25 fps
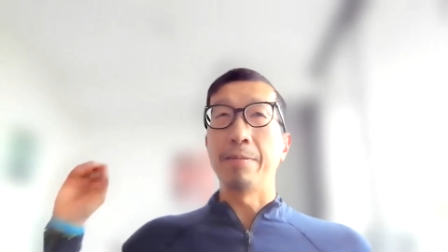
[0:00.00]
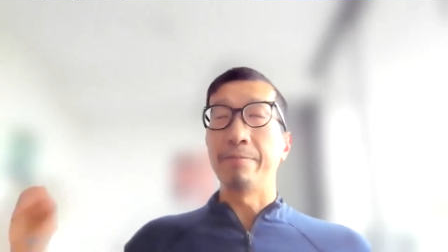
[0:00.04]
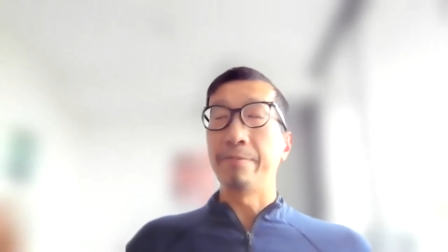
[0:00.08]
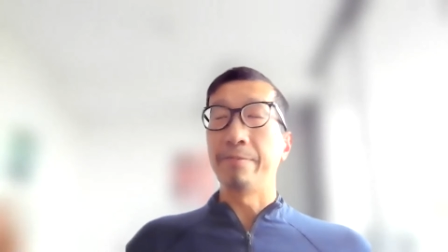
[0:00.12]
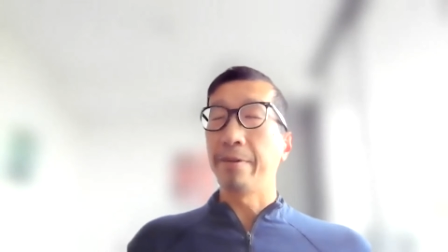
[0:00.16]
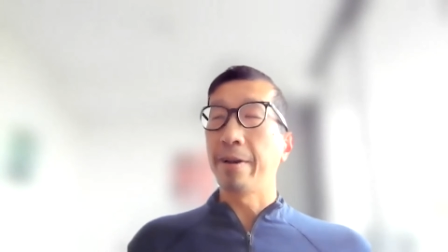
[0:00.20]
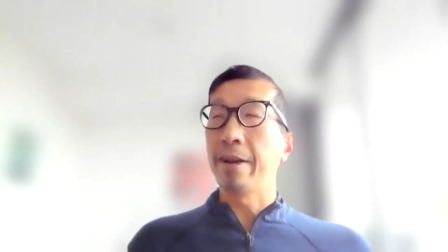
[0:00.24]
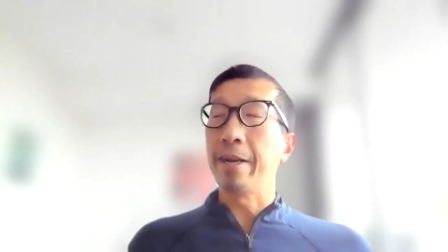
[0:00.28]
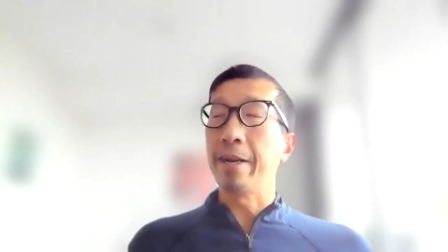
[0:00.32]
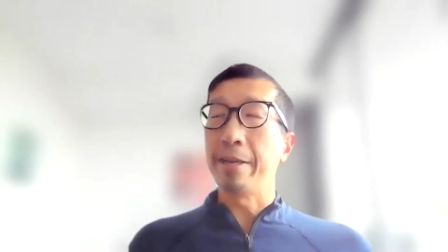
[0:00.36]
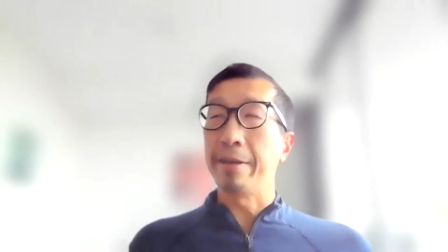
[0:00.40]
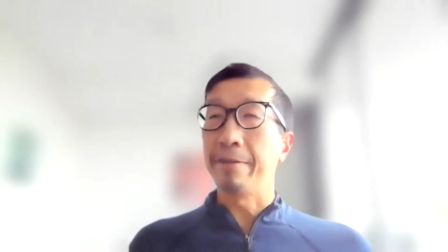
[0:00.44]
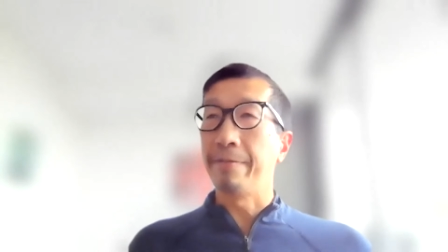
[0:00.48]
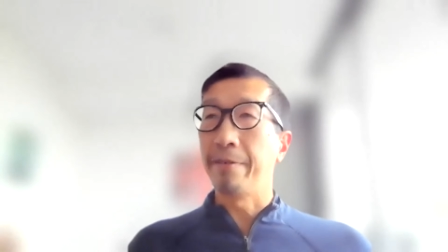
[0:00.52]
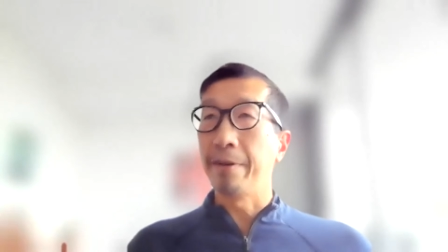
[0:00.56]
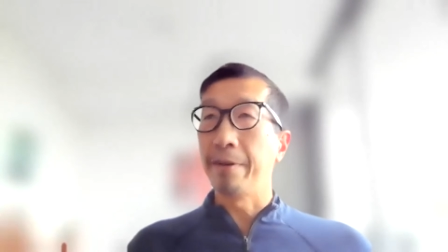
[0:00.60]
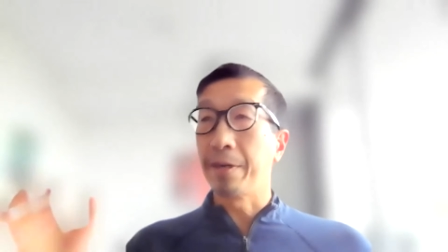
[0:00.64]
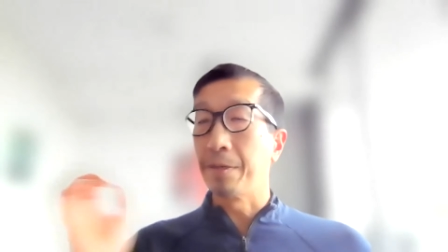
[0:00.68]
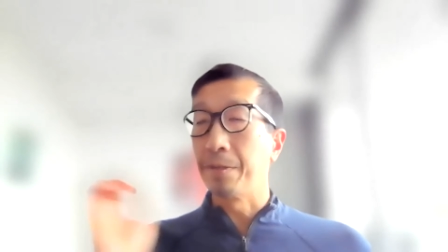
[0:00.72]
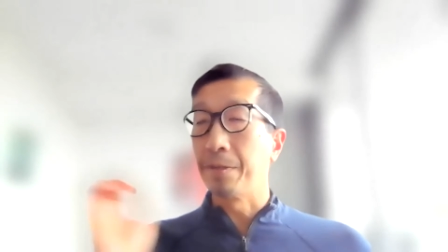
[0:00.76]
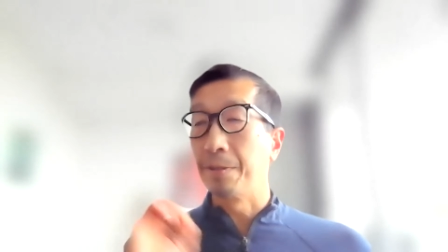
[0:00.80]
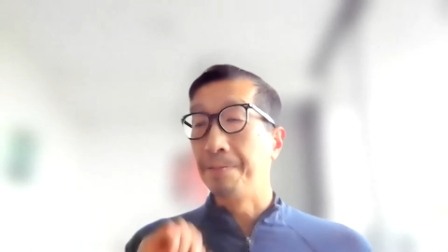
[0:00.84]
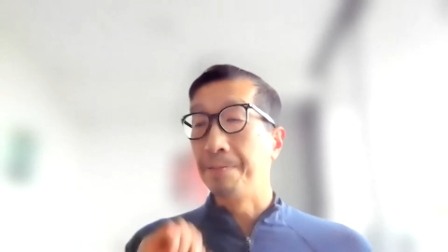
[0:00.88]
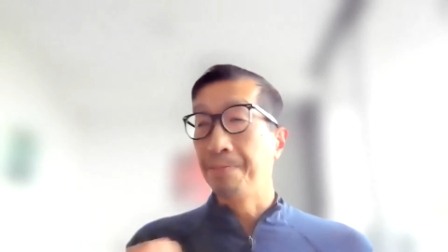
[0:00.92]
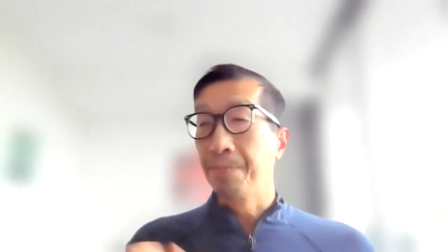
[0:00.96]
very
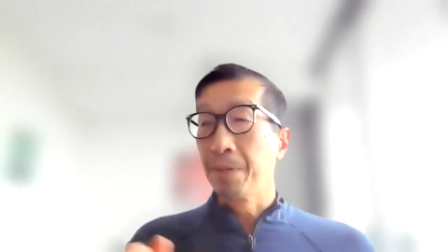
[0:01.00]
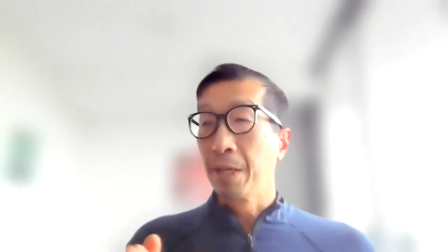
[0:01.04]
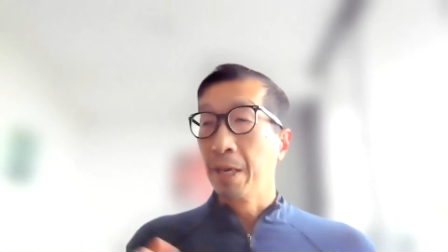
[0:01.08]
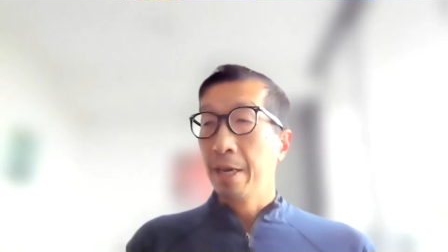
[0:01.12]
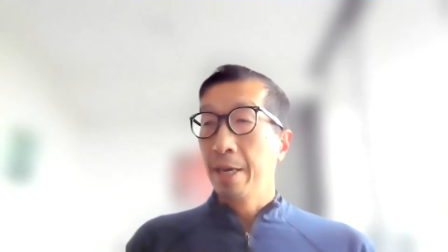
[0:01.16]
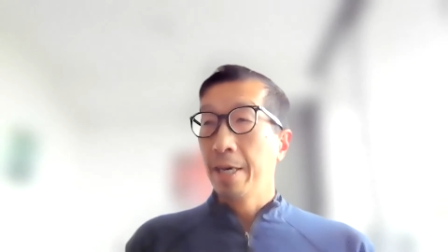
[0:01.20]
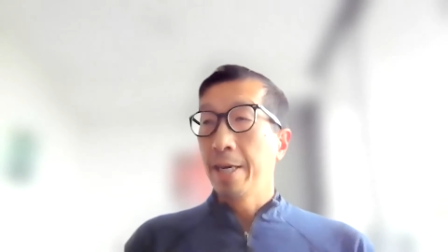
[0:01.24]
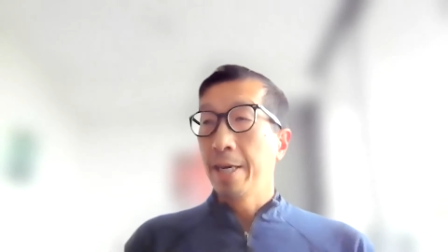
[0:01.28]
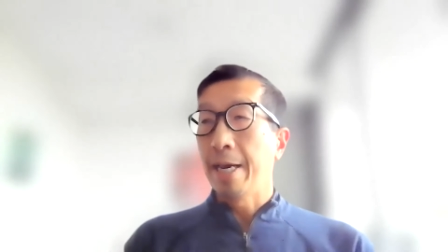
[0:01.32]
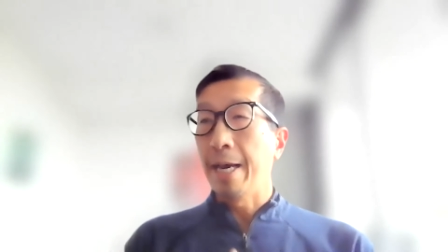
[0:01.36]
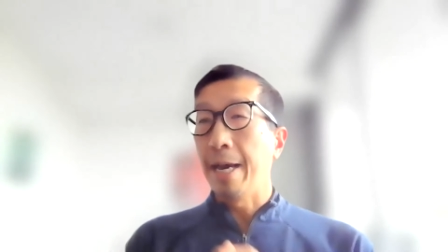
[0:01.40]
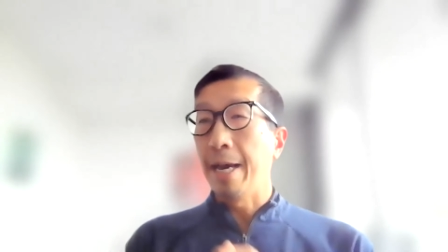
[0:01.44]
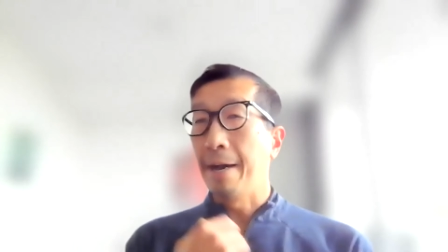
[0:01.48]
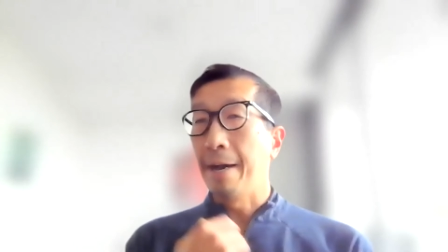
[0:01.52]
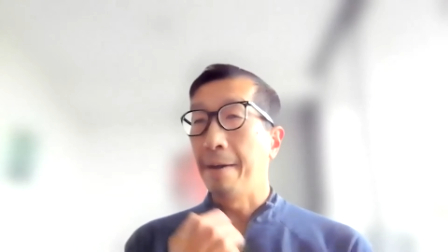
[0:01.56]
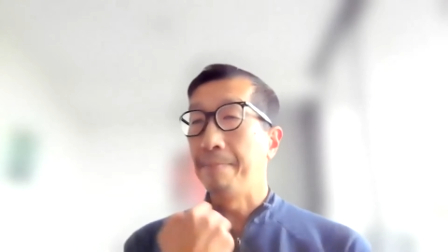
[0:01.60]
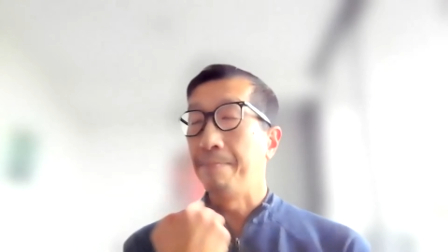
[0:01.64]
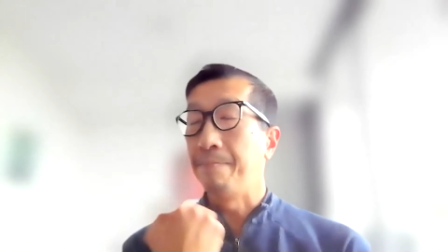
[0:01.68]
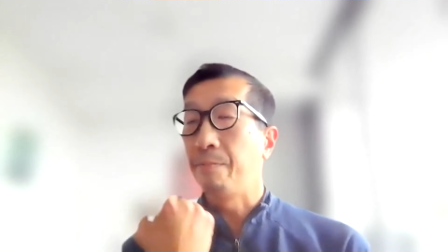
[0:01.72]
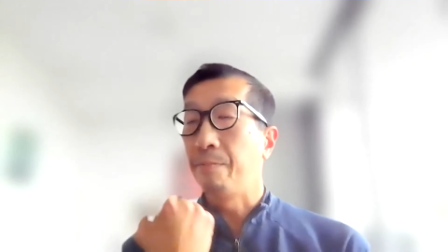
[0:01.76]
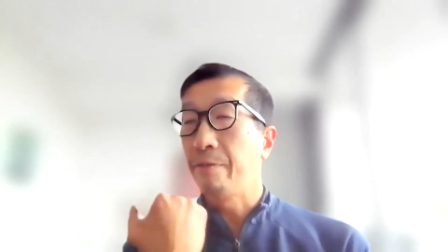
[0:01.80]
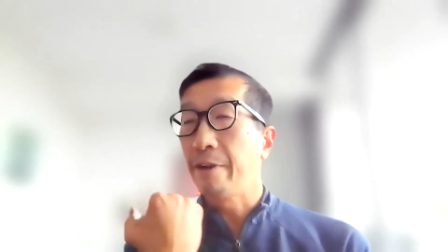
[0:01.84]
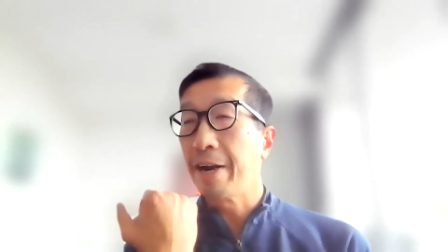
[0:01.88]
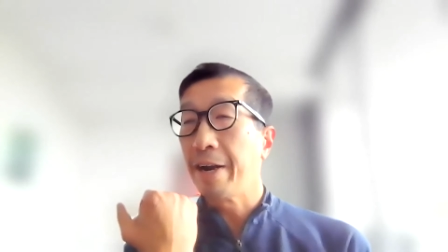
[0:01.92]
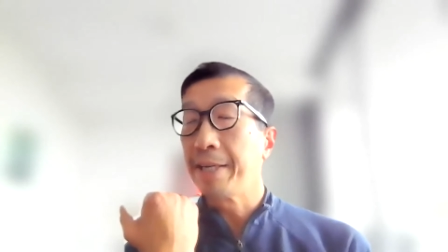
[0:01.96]
difficult,
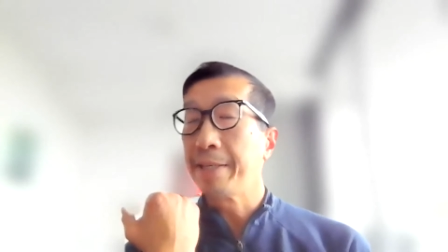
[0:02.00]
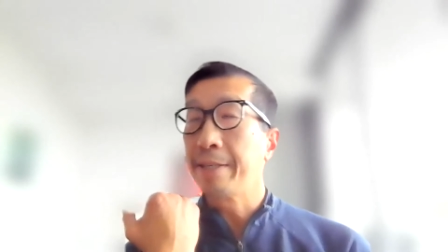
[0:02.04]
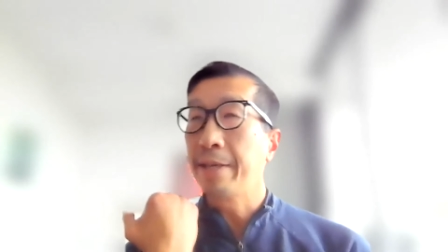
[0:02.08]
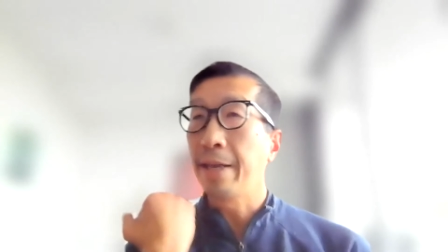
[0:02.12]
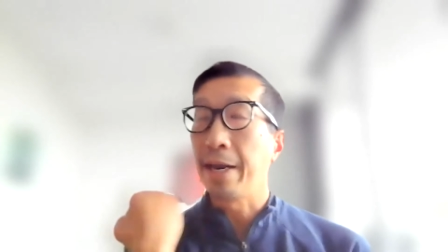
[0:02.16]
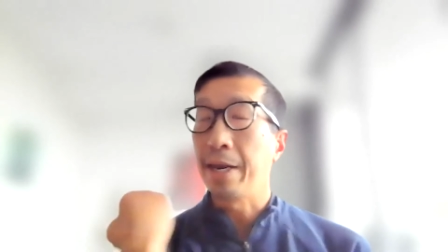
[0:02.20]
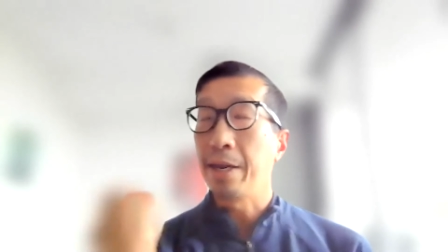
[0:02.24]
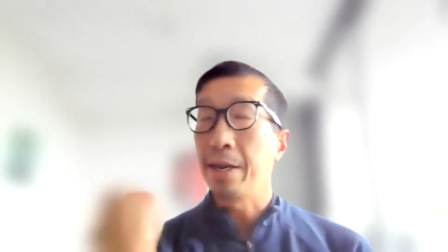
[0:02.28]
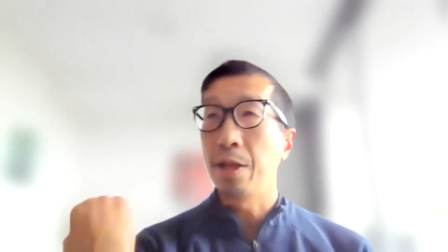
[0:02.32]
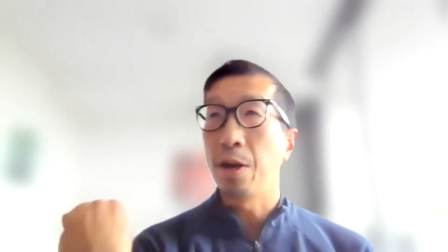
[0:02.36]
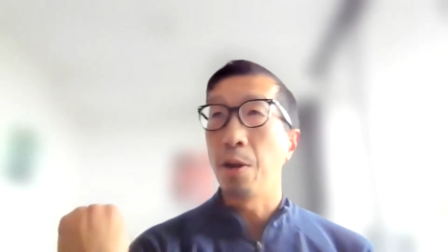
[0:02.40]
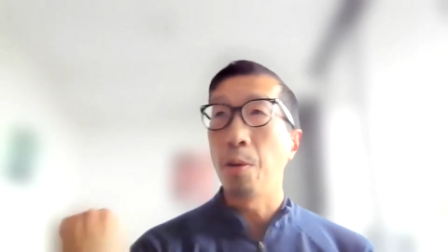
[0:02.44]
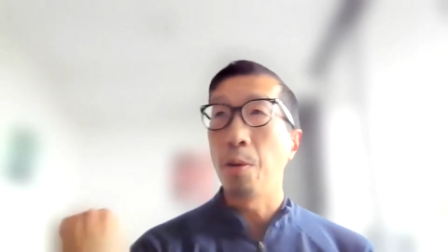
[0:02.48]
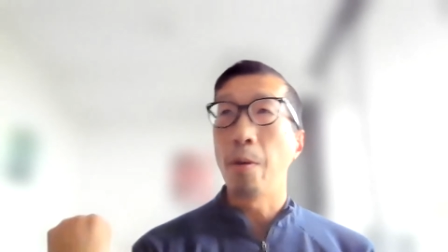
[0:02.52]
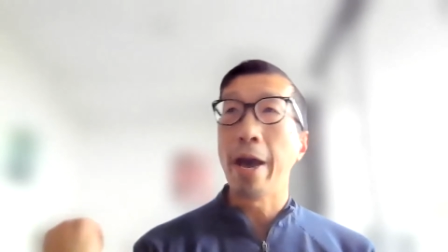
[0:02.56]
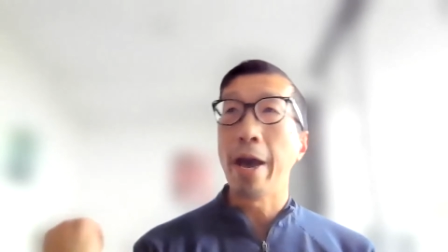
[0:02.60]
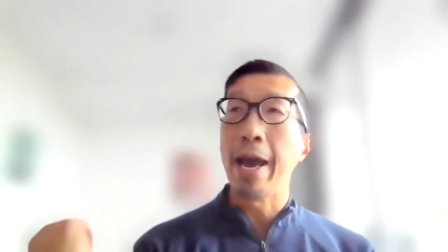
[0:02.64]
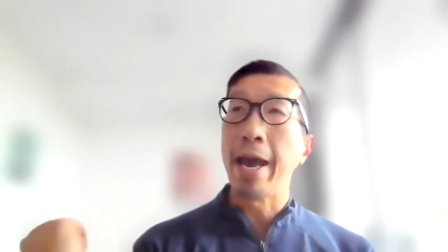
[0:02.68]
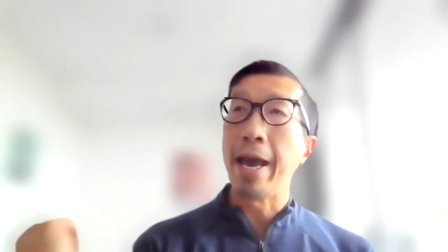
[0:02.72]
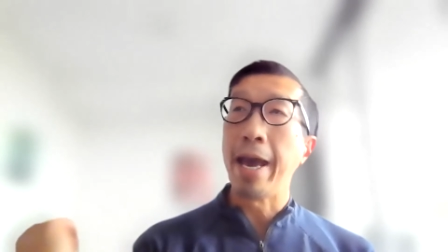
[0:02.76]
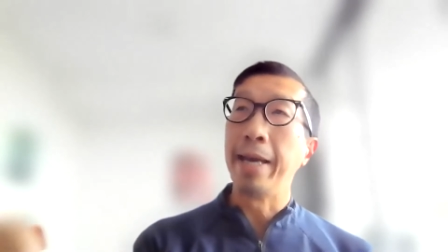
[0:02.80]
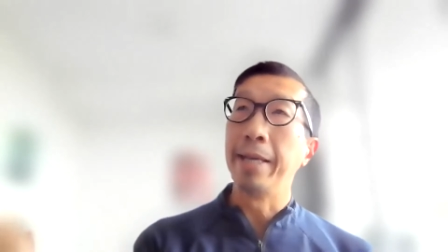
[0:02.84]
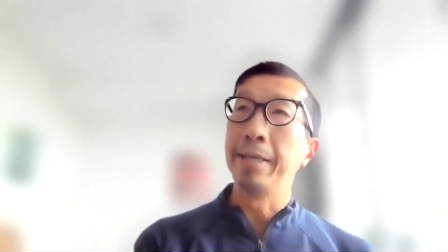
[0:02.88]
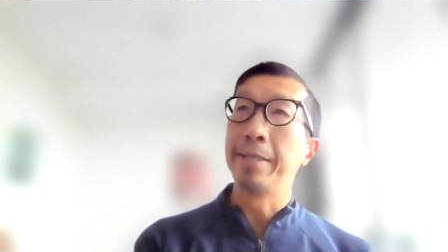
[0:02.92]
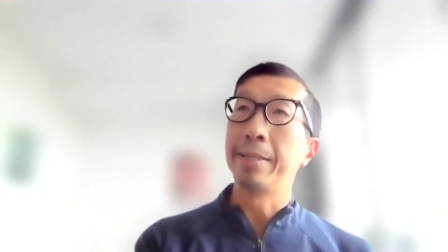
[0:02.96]
very set in their
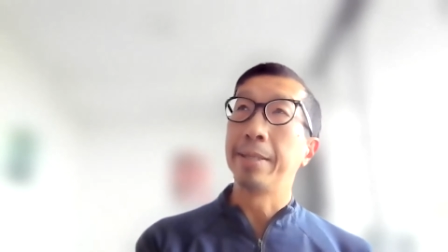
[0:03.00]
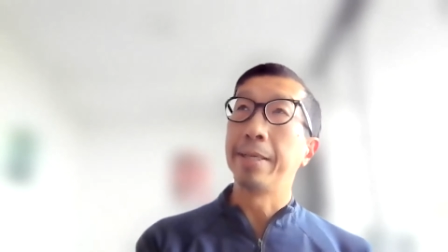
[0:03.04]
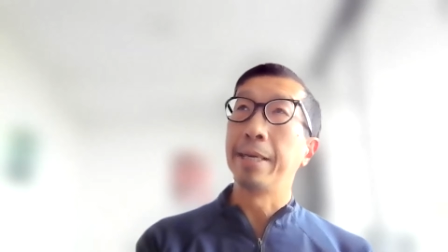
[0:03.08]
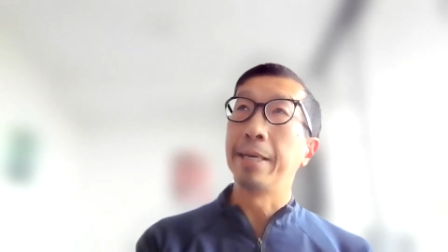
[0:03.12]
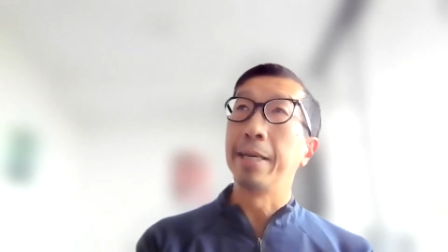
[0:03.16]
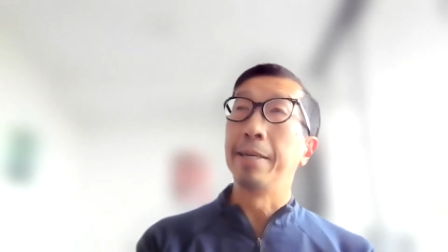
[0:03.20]
ways,